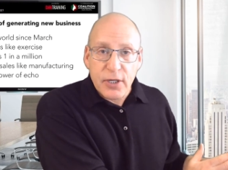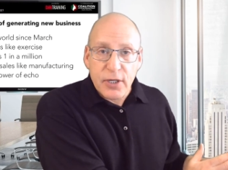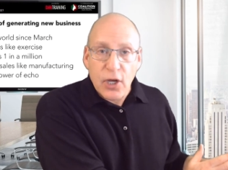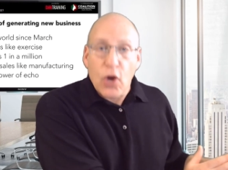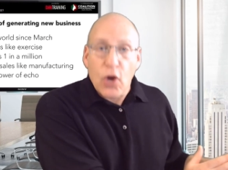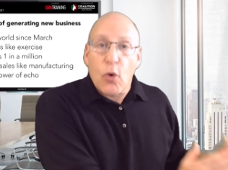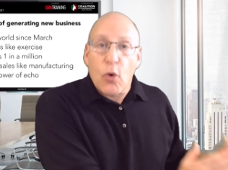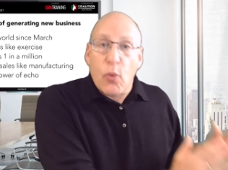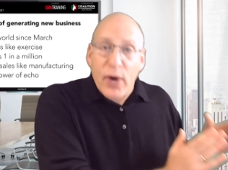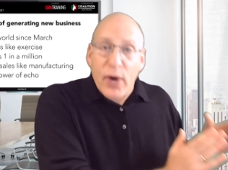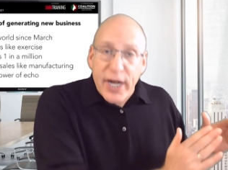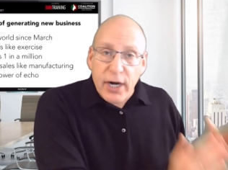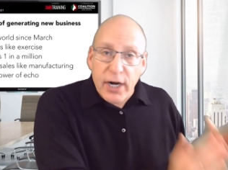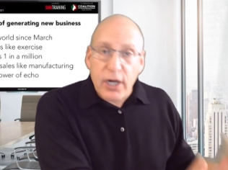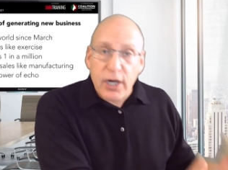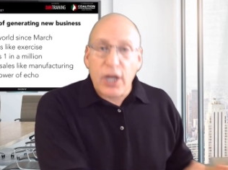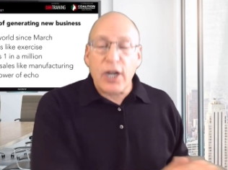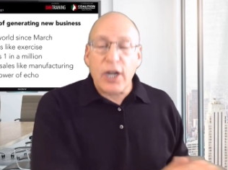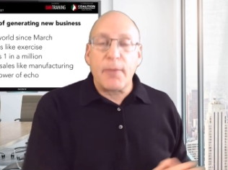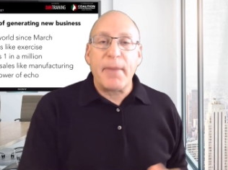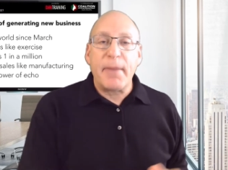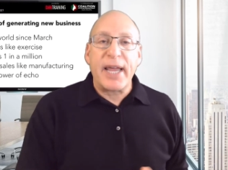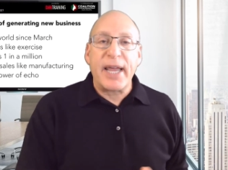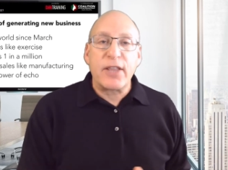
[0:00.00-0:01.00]
we are going
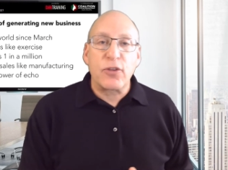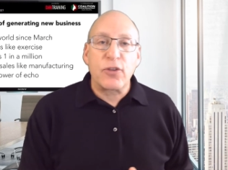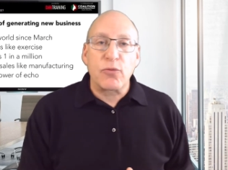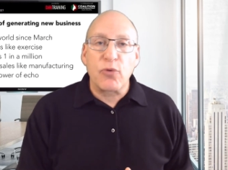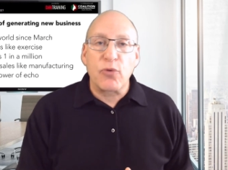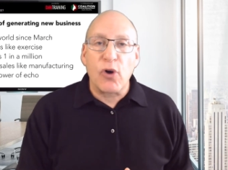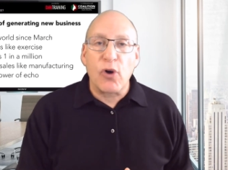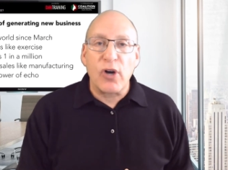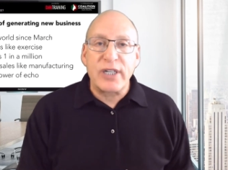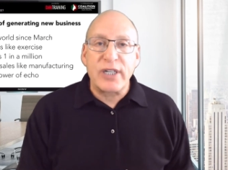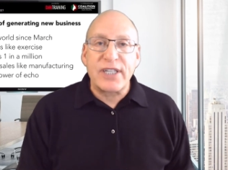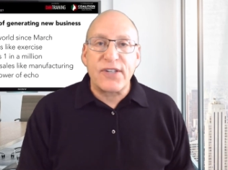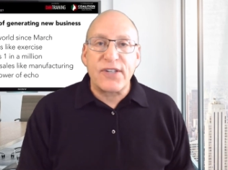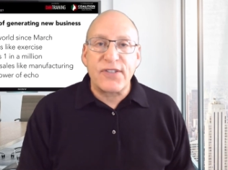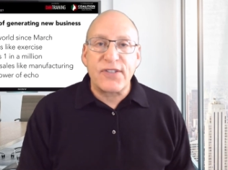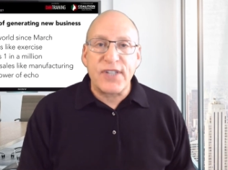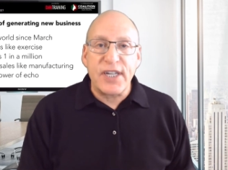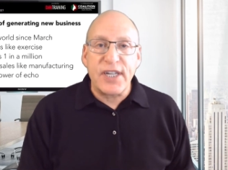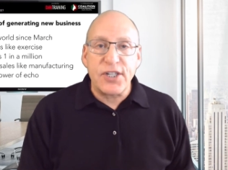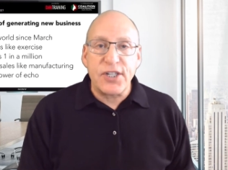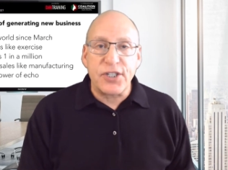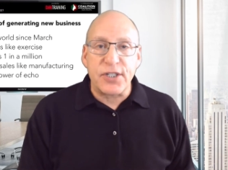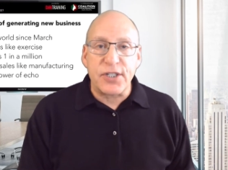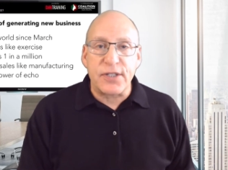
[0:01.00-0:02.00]
to make the wrong
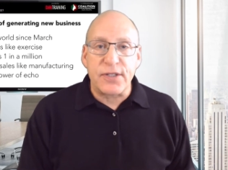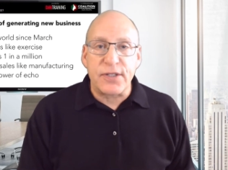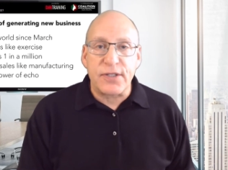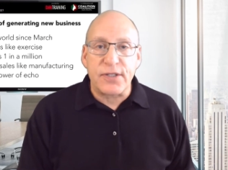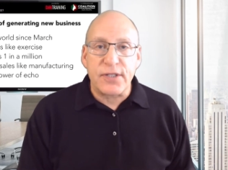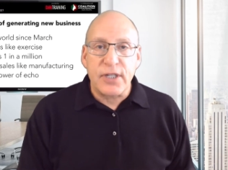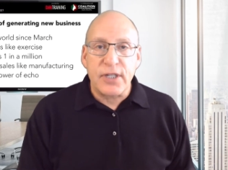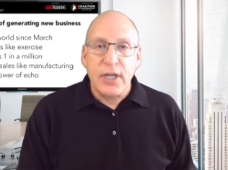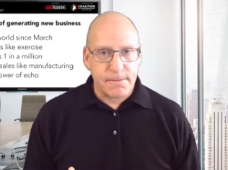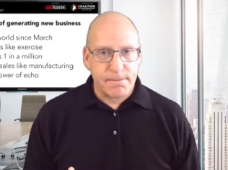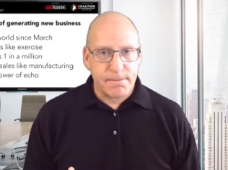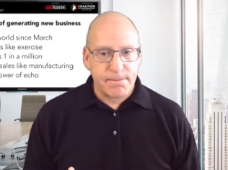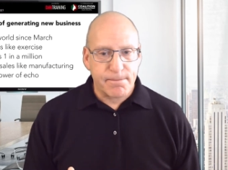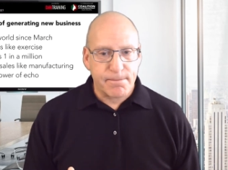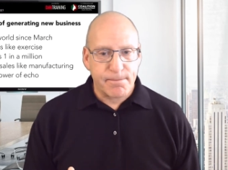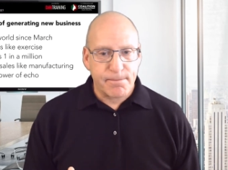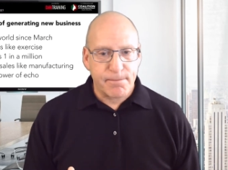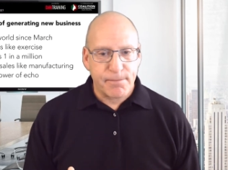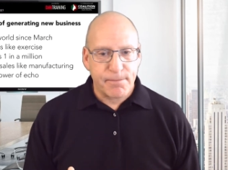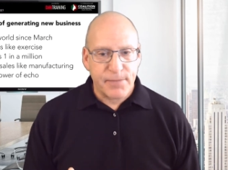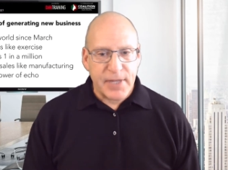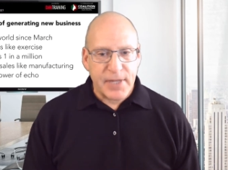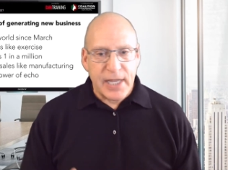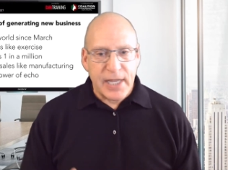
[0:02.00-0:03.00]
decisions.
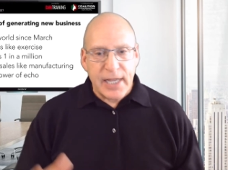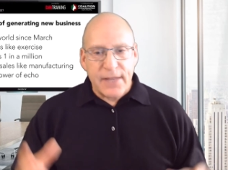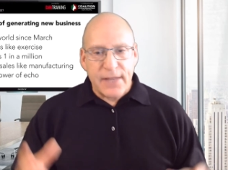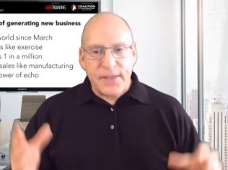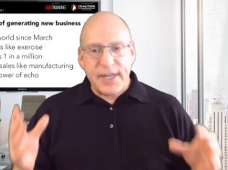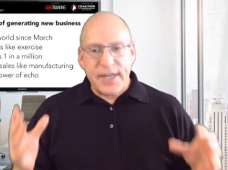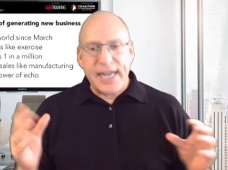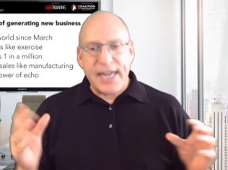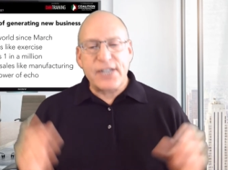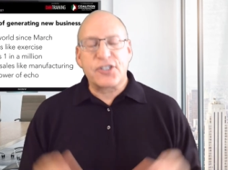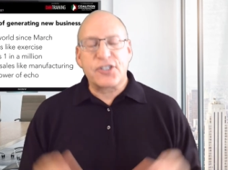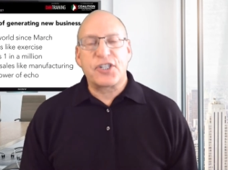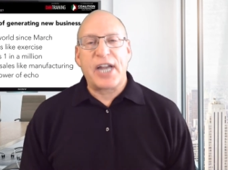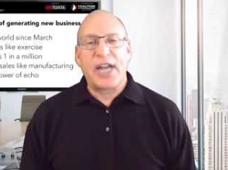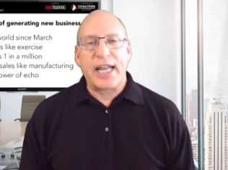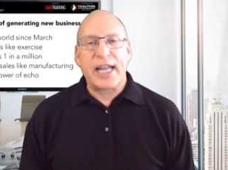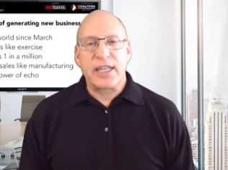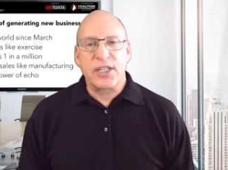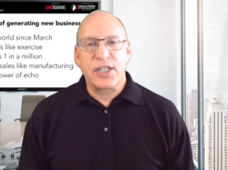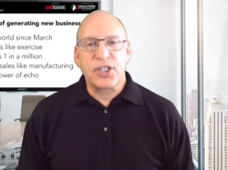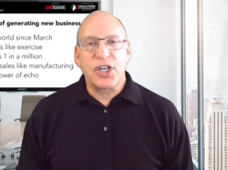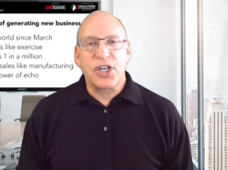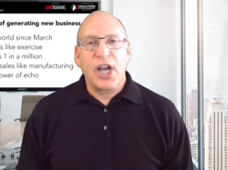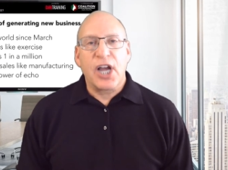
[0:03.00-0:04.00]
The next
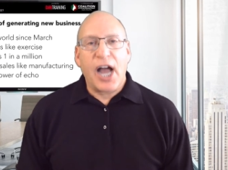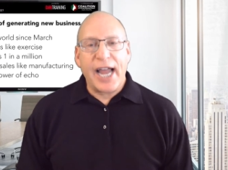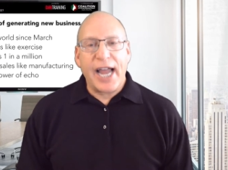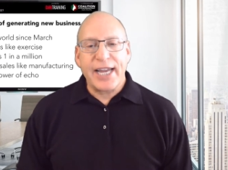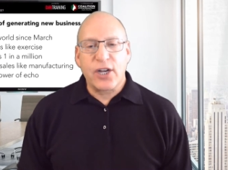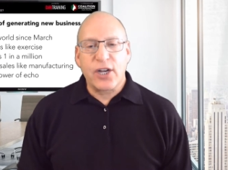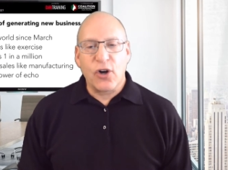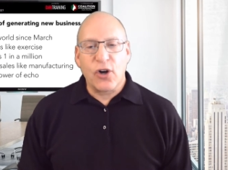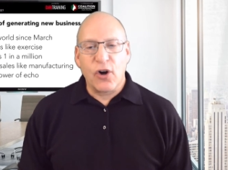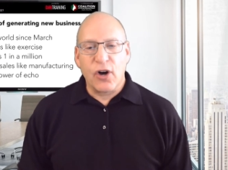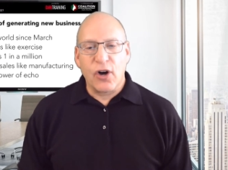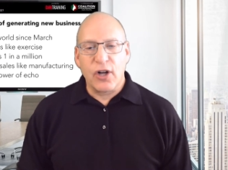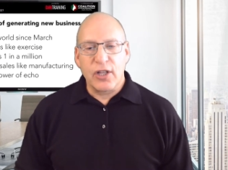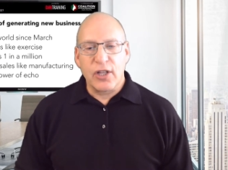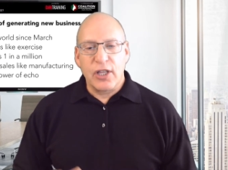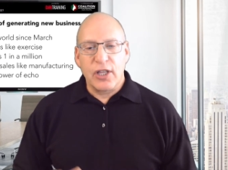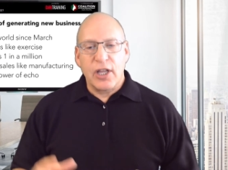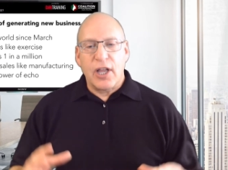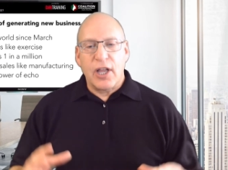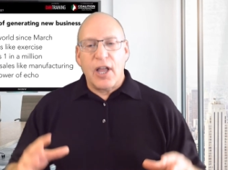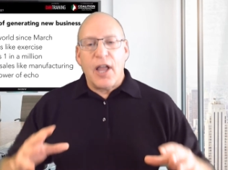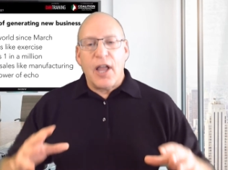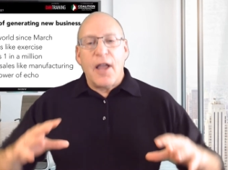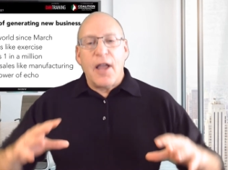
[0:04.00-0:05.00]
challenge I call
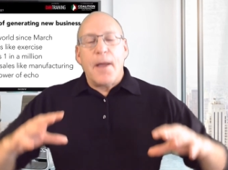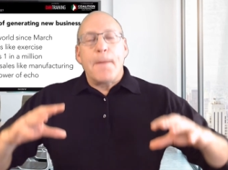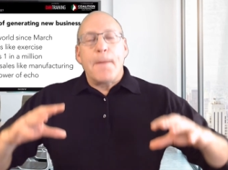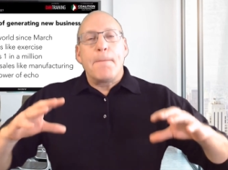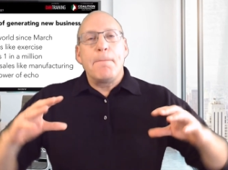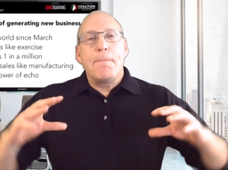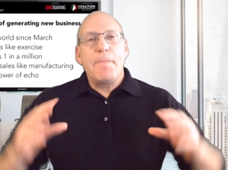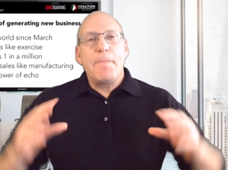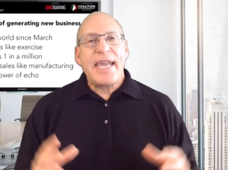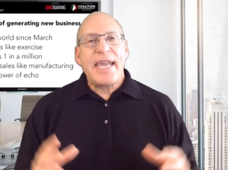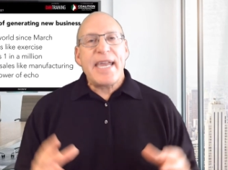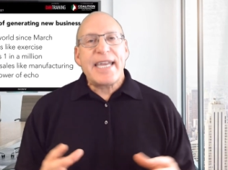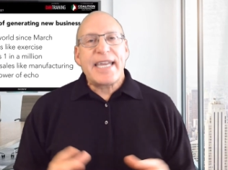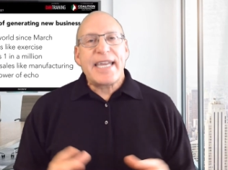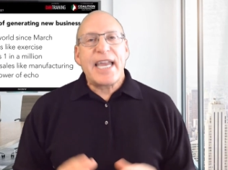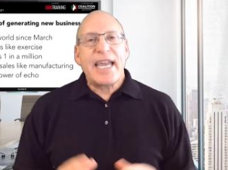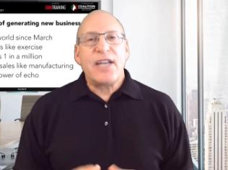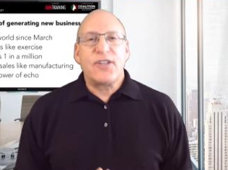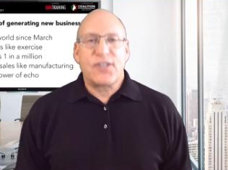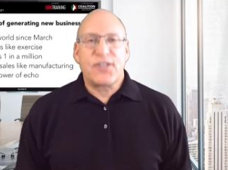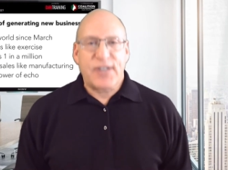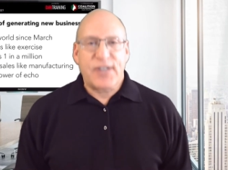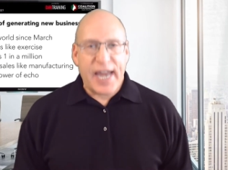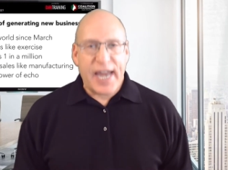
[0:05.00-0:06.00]
making
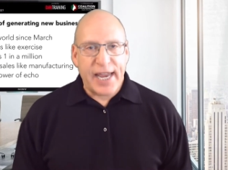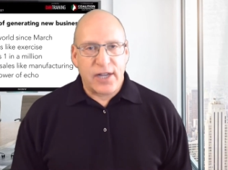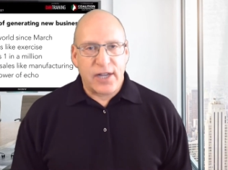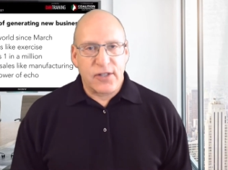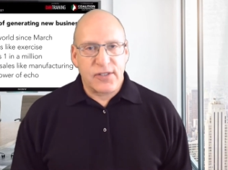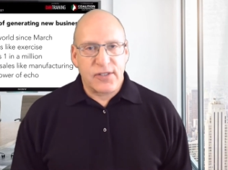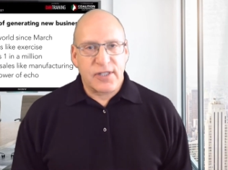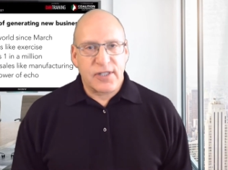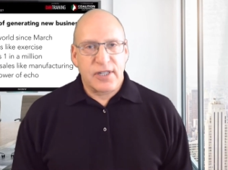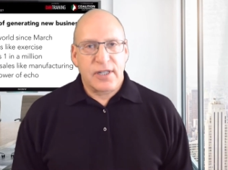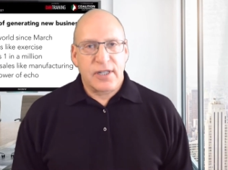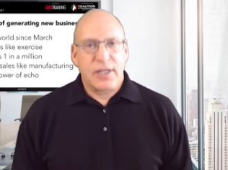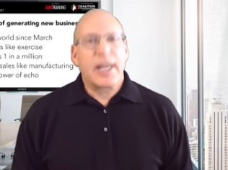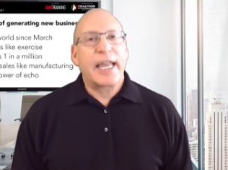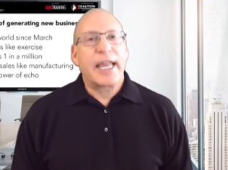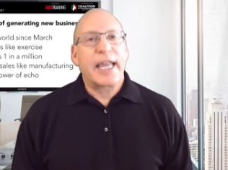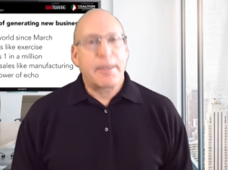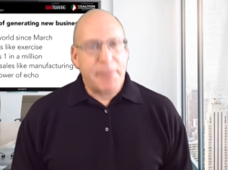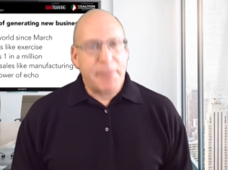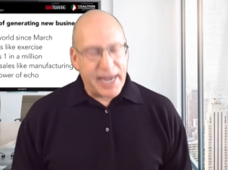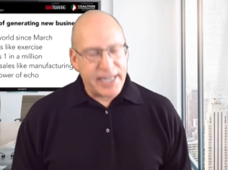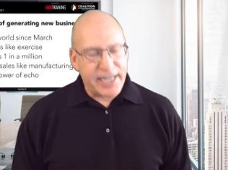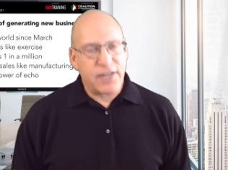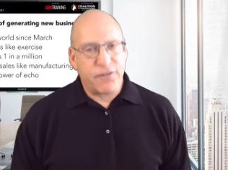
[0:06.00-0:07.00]
sales like
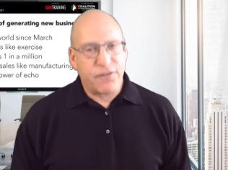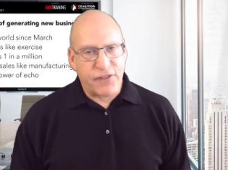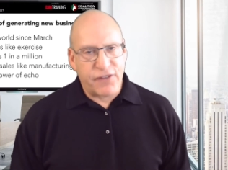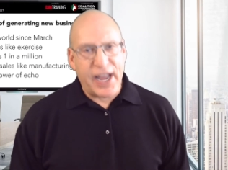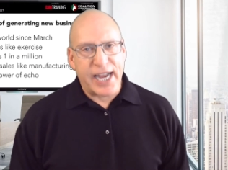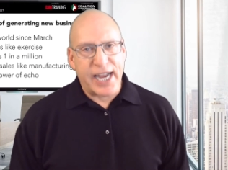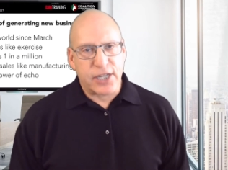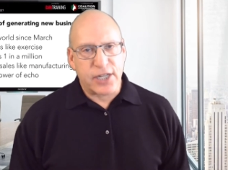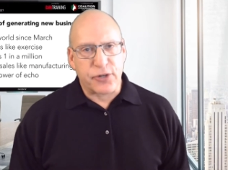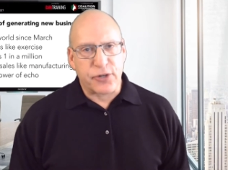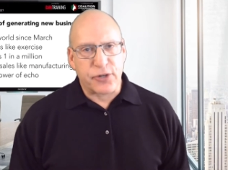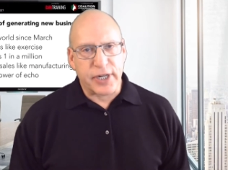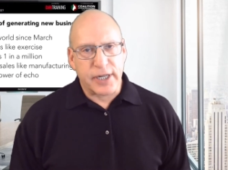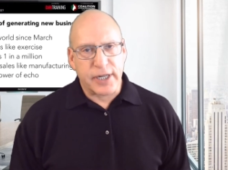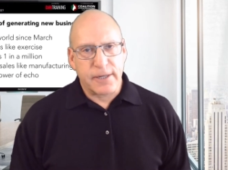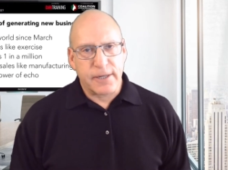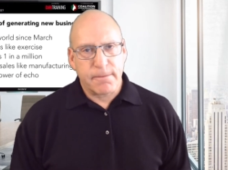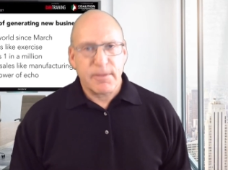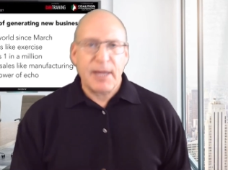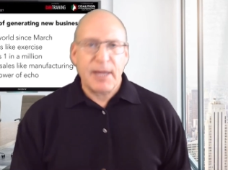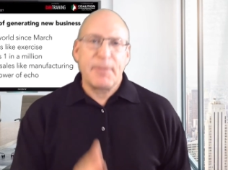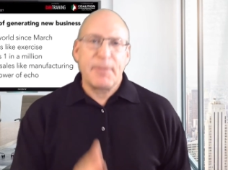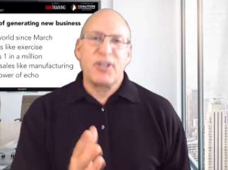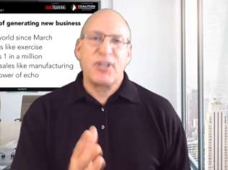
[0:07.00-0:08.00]
manufacturing.
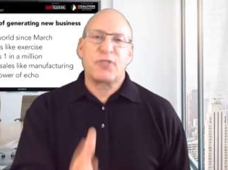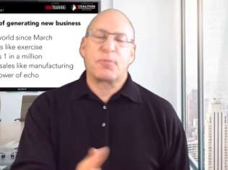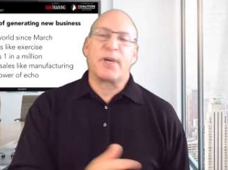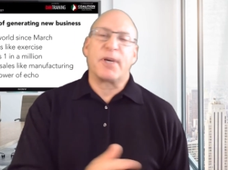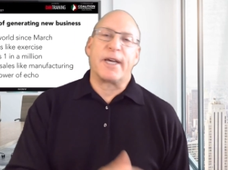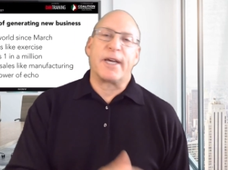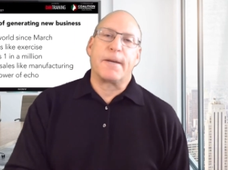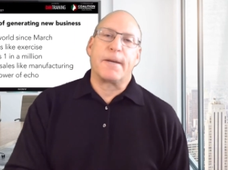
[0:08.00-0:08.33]
Let me explain.